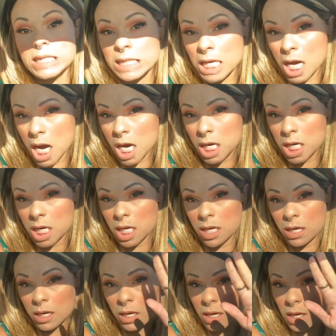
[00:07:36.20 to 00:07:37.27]

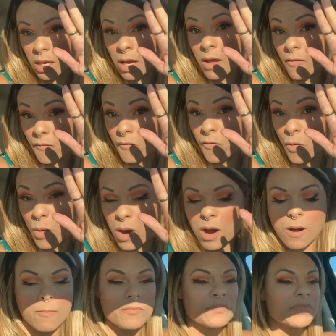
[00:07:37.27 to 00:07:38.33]
Dying
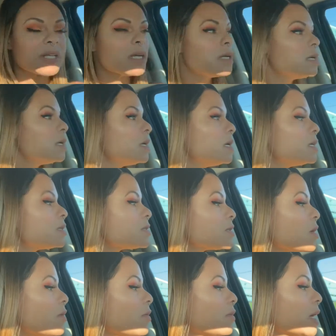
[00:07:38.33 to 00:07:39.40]
for.
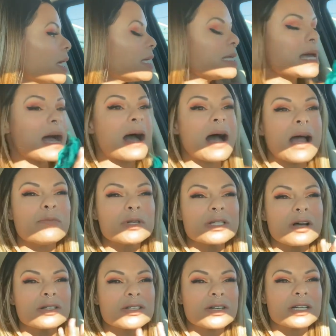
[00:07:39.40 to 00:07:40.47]
So, yeah, I was
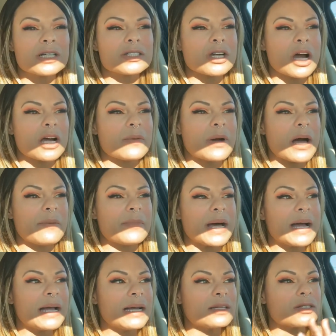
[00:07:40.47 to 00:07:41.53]
also going to talk about
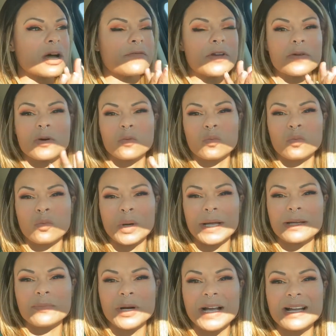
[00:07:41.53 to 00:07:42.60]
my top favorite
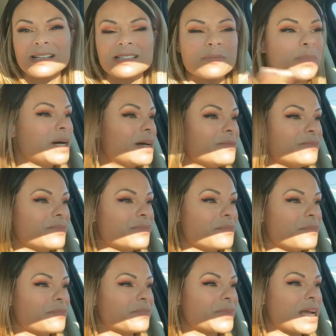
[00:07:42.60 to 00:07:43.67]
wig brands, but
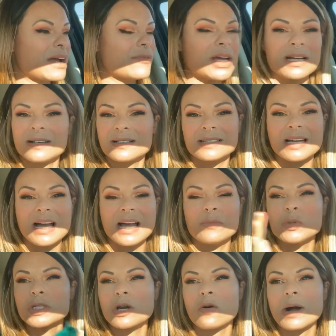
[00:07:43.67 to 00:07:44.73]
I ran out of
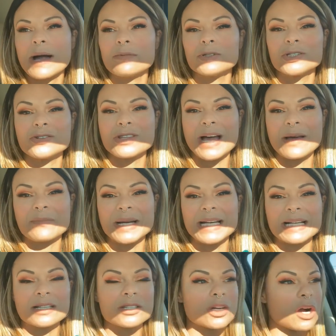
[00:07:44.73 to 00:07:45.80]
time. So I will do that in my
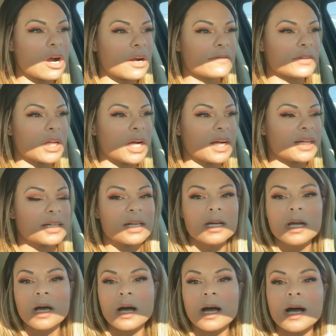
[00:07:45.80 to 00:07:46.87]
next car vlog.
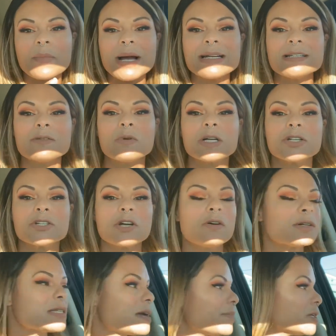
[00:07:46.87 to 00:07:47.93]
Um, I did want to show,
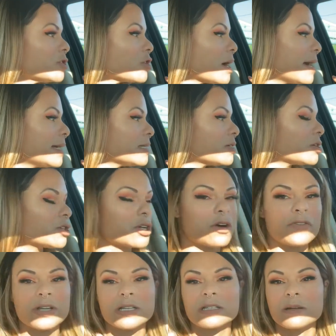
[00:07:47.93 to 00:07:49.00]
because I've been trying to
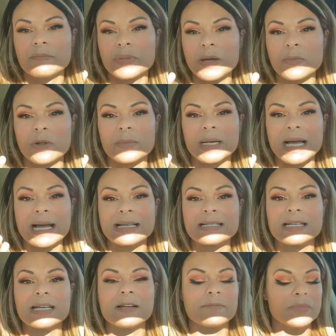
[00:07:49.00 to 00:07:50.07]
show this and people have been
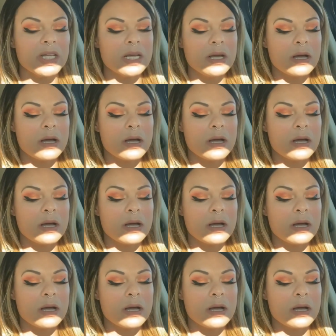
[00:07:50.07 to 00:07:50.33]
asking,